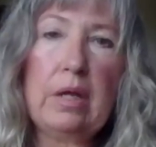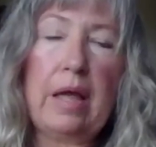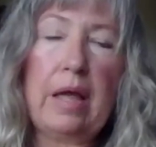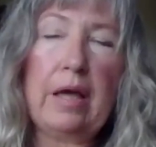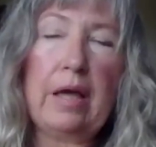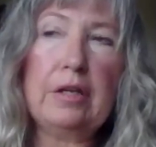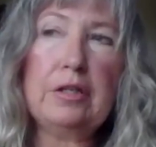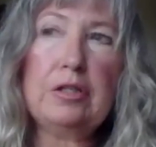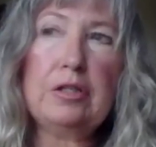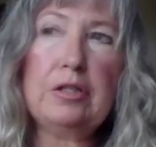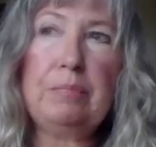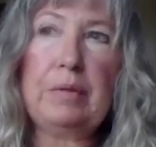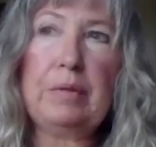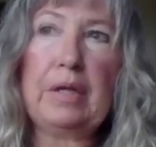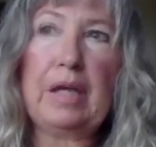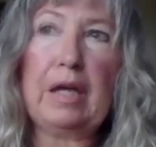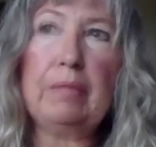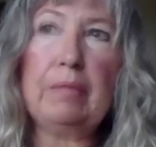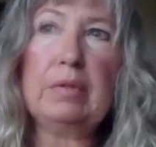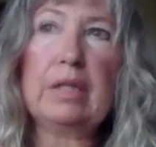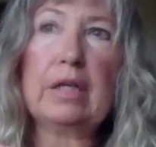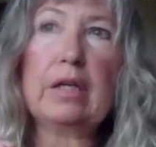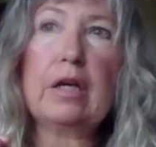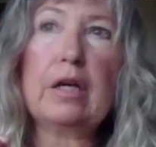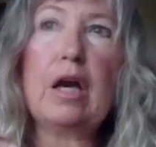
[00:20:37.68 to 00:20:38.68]
and to be
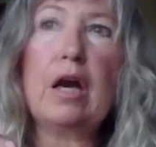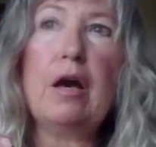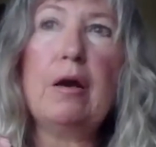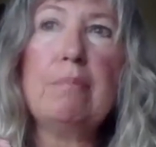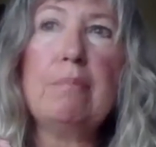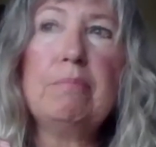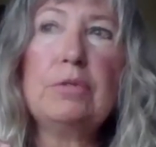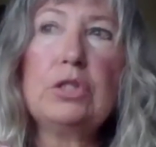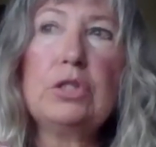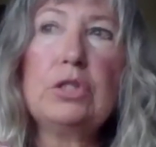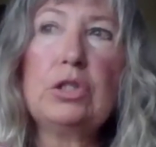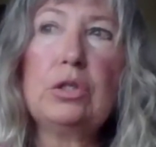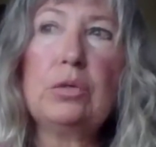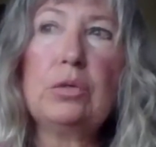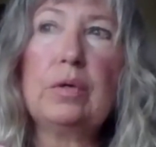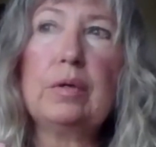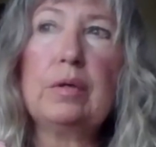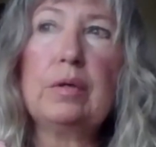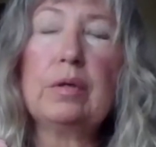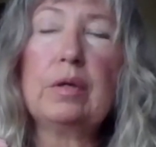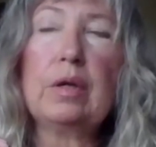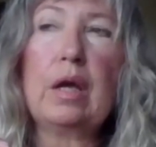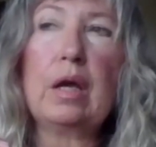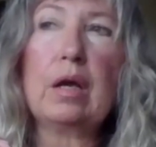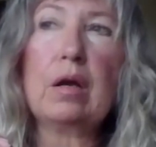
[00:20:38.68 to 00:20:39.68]
able to come
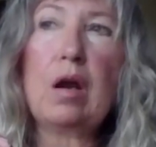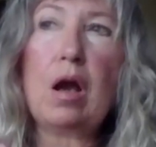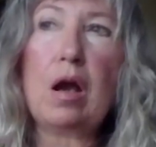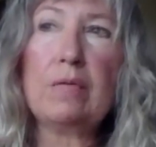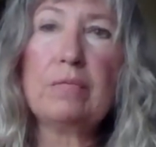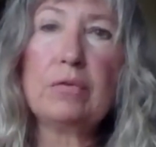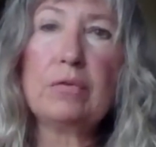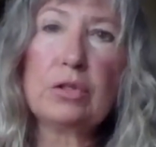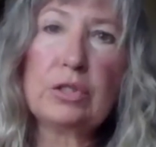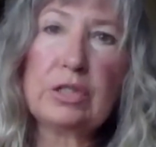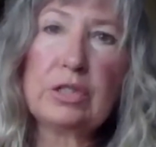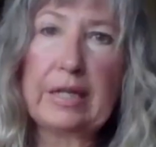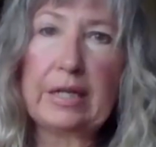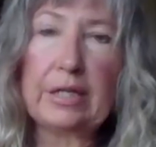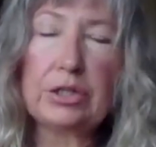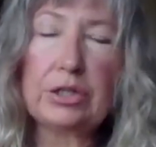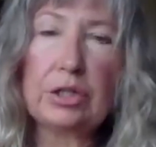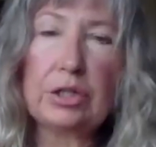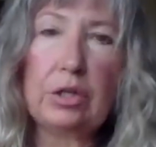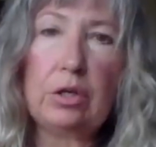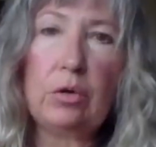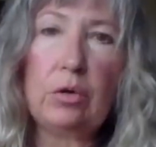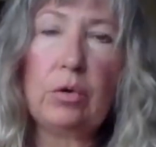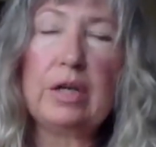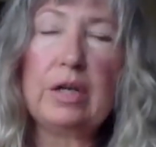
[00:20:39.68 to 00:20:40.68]
to a
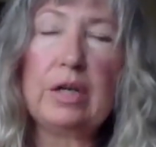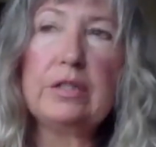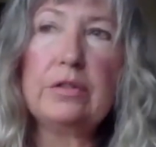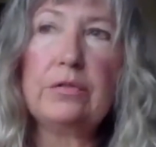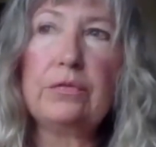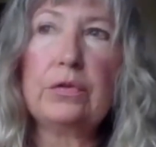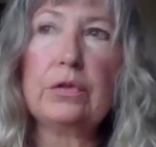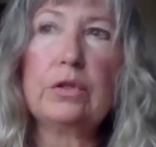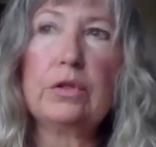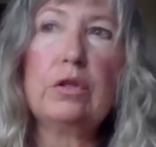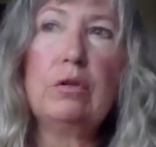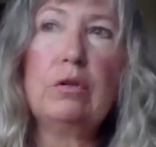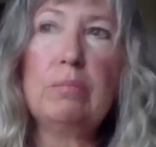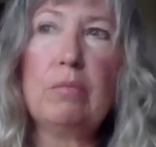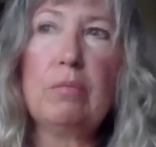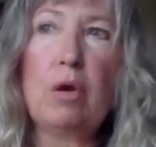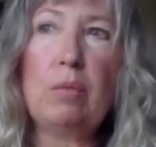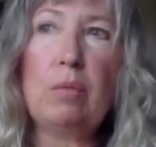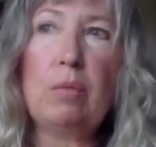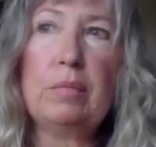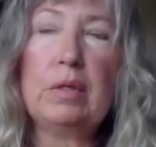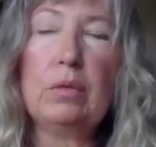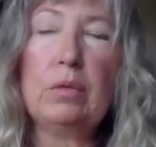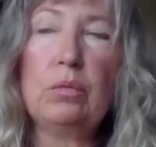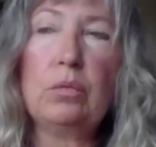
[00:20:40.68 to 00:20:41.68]
conversation or a difficult
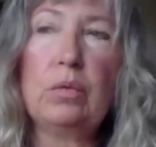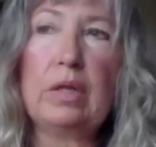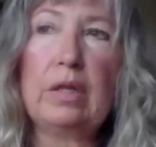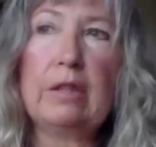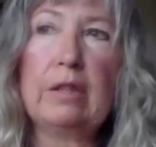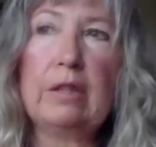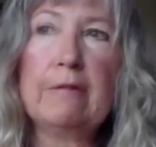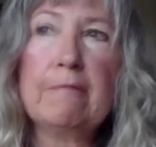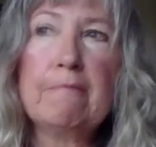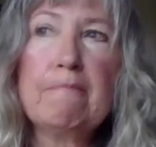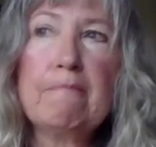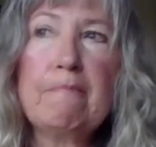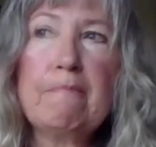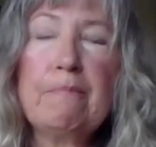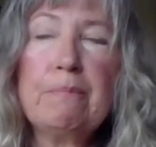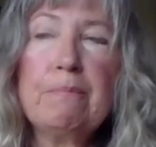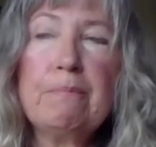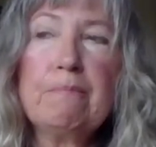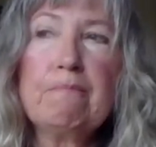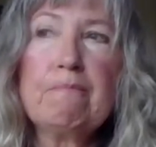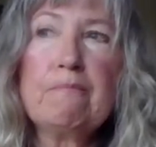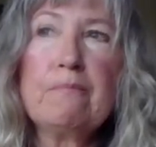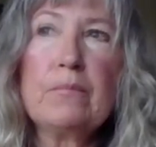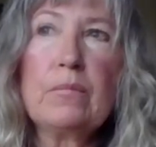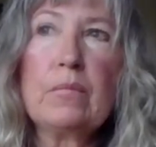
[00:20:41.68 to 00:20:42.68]
moment with
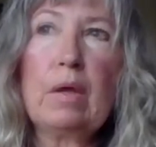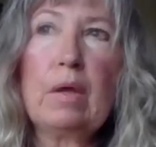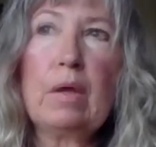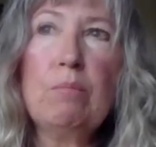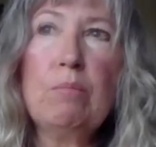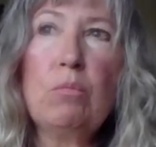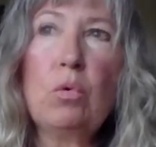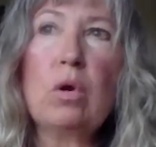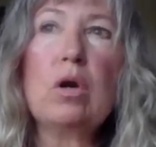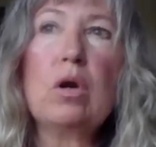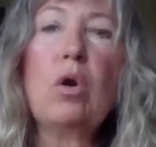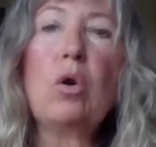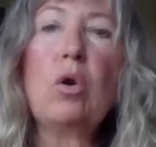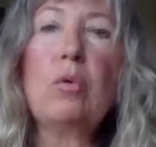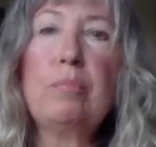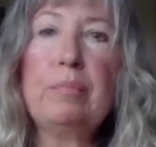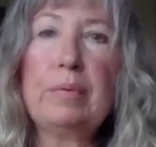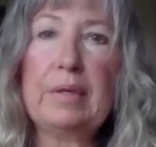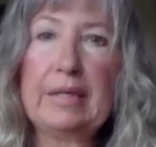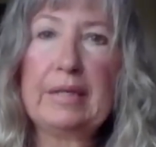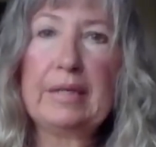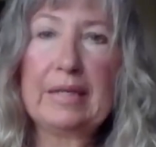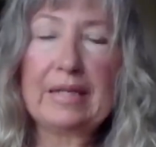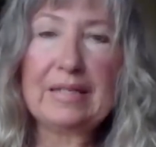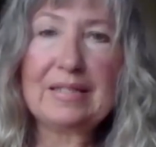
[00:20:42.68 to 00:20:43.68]
more
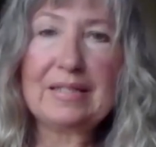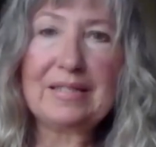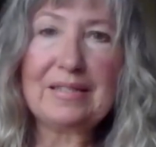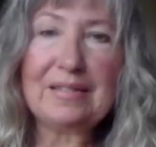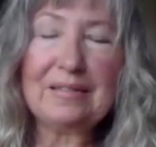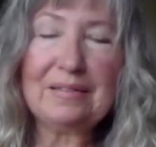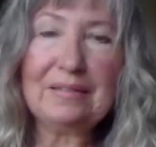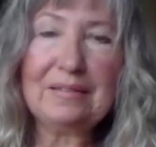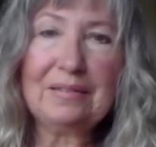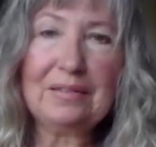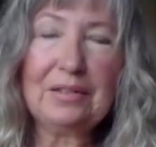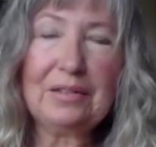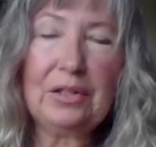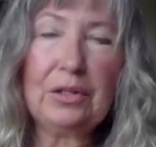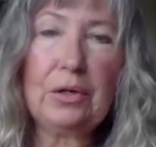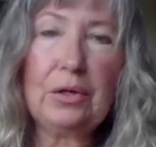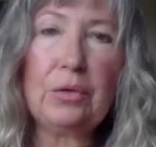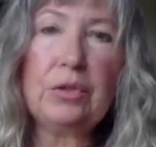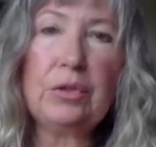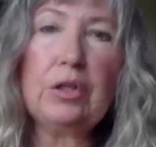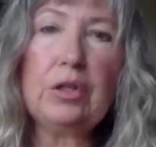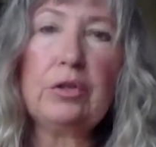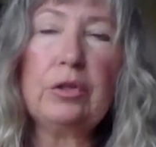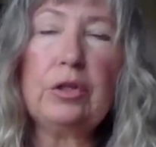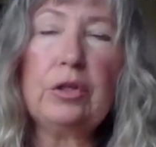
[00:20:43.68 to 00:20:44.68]
openness.
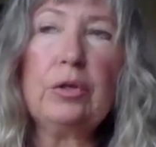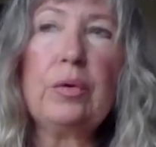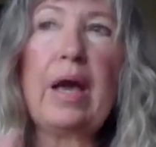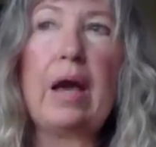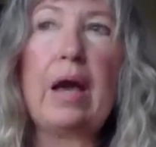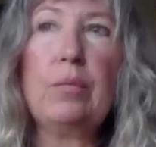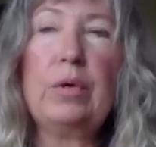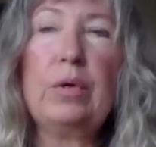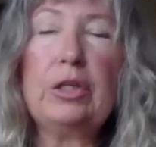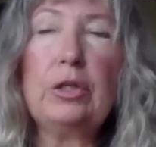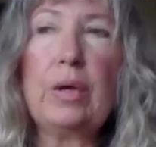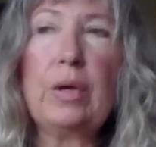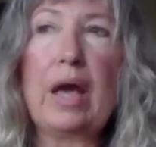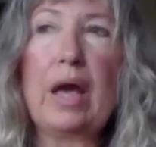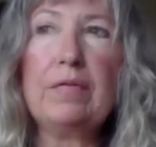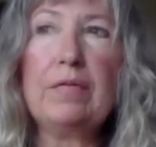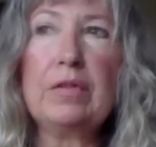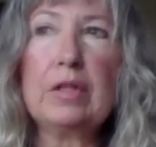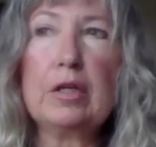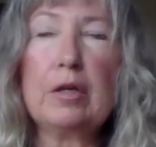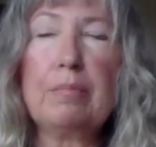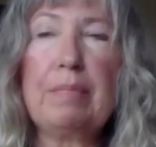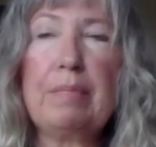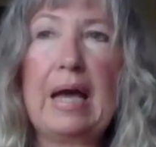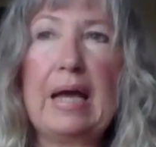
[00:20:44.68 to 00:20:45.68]
When you
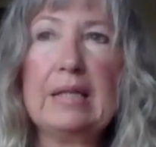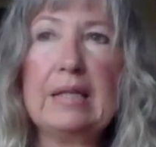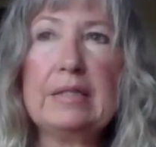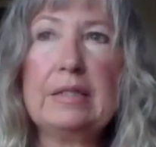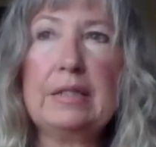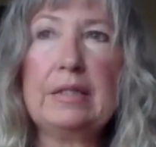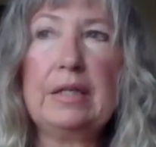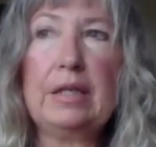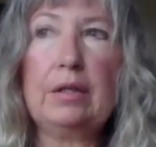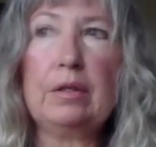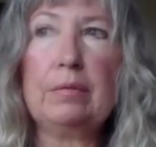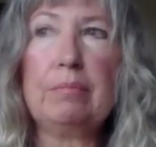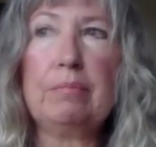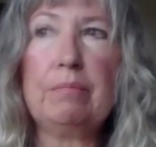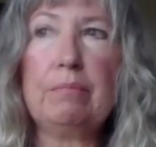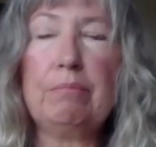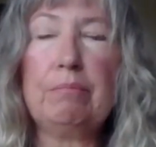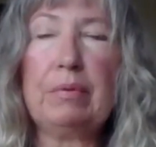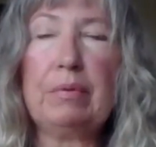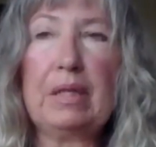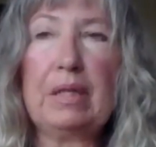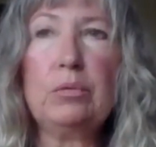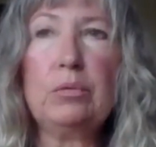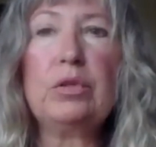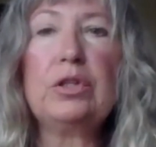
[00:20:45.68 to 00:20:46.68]
have the capacity to
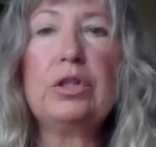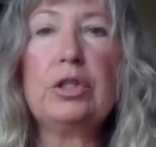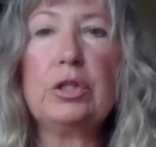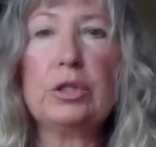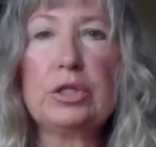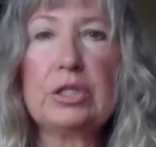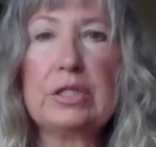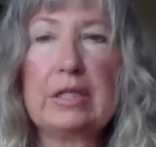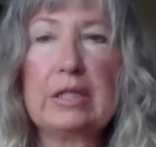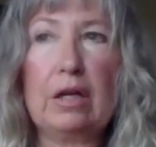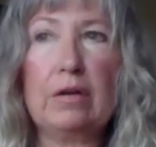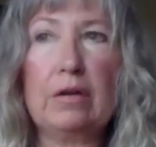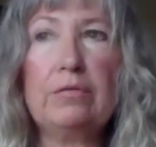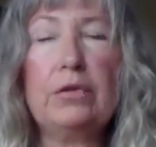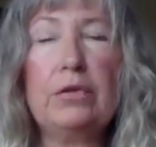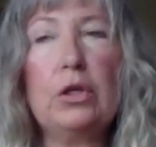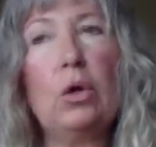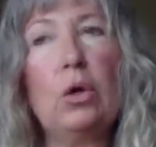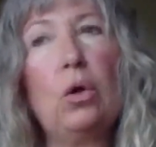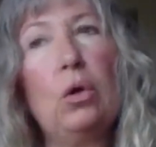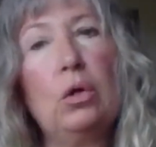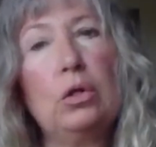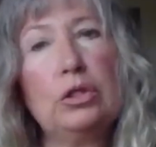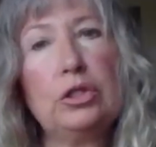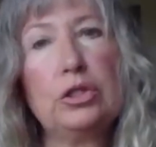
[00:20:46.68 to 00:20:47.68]
be with yourself and
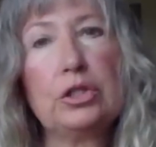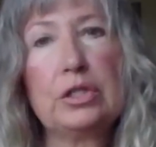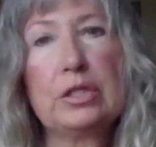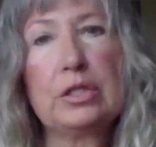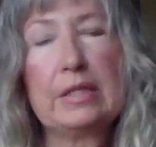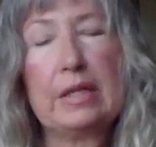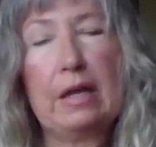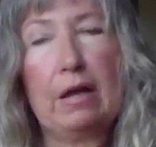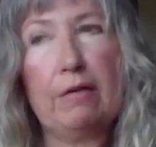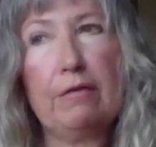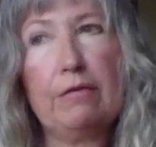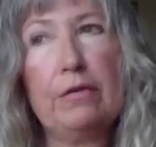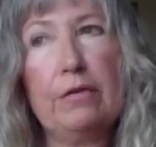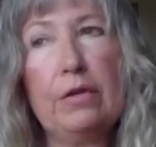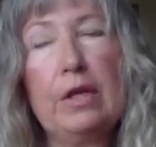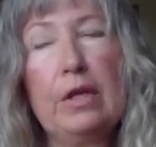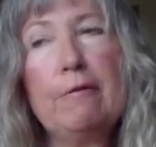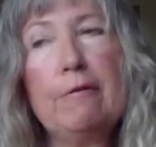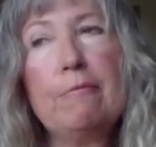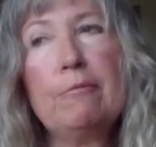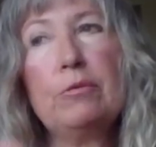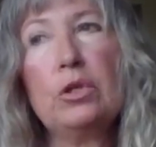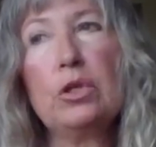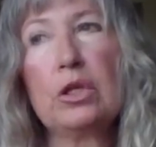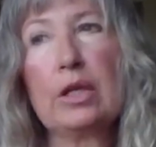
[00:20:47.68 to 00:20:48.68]
to hold yourself,
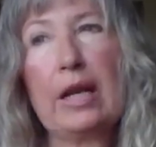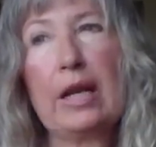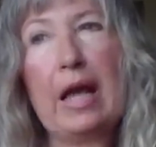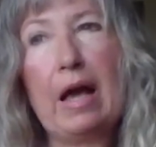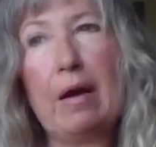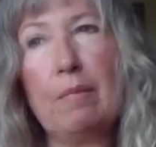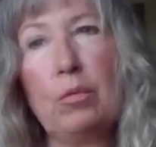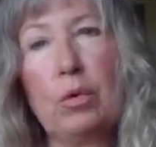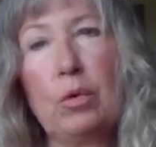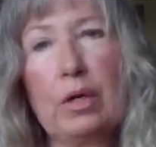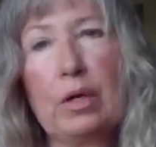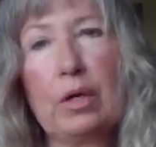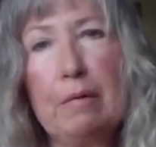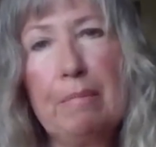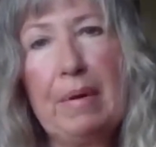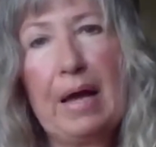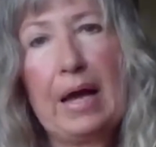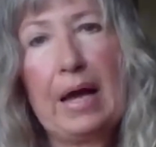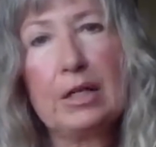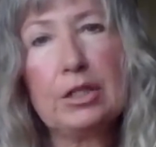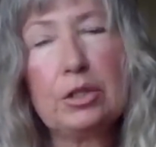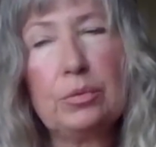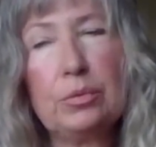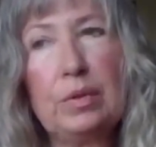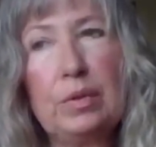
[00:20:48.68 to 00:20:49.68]
you're going to have more
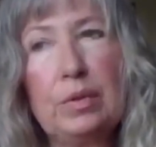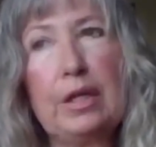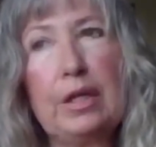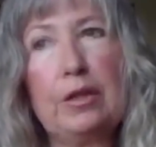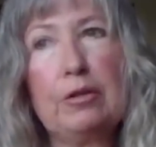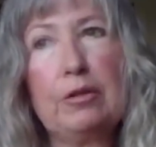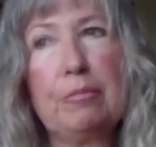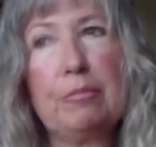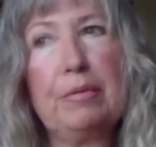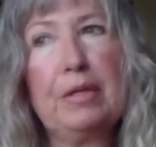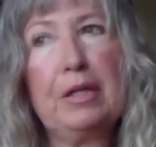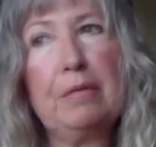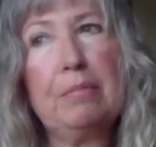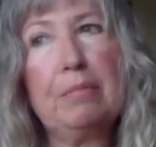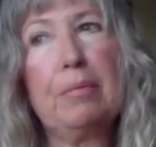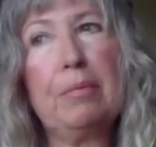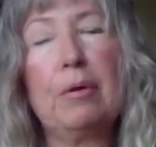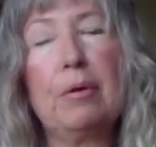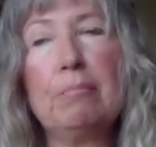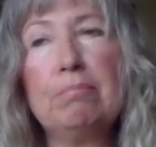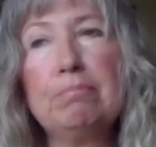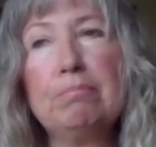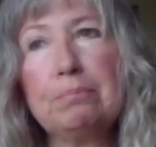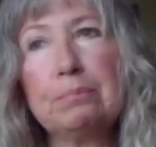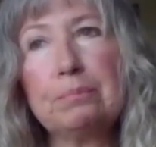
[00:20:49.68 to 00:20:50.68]
compassion with other
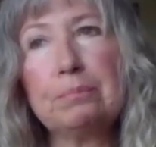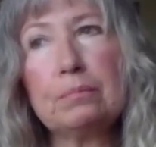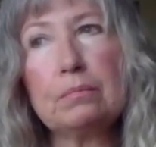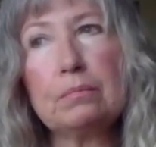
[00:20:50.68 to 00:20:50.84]
people.